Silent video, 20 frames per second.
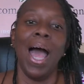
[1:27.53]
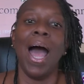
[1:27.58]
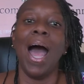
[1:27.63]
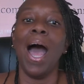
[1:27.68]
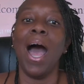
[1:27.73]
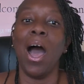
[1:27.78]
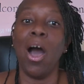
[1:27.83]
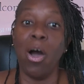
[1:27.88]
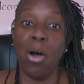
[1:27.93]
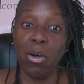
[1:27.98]

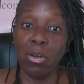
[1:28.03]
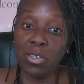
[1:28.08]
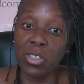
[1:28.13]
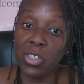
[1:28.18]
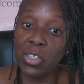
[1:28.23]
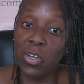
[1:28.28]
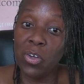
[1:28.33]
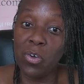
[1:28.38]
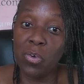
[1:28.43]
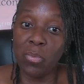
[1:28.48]
I
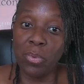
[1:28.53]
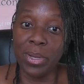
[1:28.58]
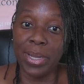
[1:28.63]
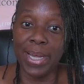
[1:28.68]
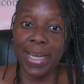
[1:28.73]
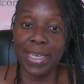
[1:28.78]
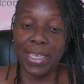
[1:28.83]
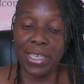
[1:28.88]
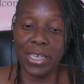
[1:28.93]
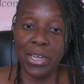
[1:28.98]
also would
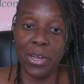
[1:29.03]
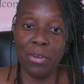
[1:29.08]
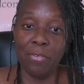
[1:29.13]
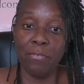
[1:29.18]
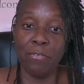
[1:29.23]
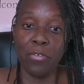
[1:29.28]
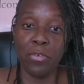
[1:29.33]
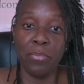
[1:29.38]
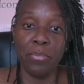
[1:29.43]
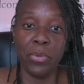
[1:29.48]
like to hear
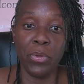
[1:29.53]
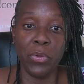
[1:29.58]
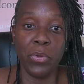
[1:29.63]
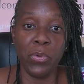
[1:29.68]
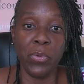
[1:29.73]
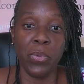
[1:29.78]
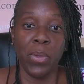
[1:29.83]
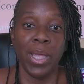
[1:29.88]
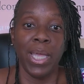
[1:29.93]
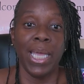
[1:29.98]
from
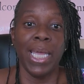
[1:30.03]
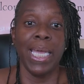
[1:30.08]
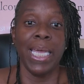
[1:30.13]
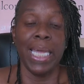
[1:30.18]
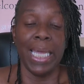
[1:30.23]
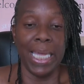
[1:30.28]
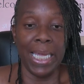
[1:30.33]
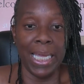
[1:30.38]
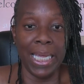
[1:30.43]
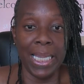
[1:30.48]
you
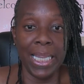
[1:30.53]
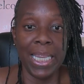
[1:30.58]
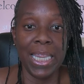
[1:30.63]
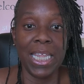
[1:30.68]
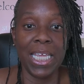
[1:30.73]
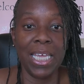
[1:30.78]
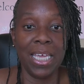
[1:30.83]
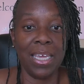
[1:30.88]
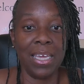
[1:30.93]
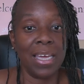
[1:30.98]
in
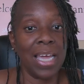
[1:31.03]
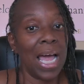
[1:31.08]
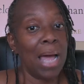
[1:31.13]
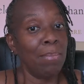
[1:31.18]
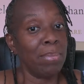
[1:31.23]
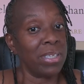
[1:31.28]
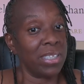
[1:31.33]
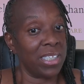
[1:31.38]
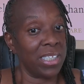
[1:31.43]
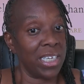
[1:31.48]
the
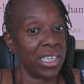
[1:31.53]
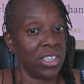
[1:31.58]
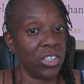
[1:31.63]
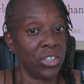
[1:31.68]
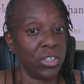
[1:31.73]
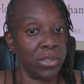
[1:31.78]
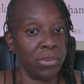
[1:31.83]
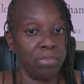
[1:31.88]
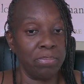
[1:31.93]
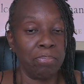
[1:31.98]
comment
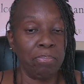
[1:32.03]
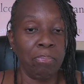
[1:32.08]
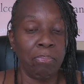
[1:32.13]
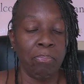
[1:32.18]
section.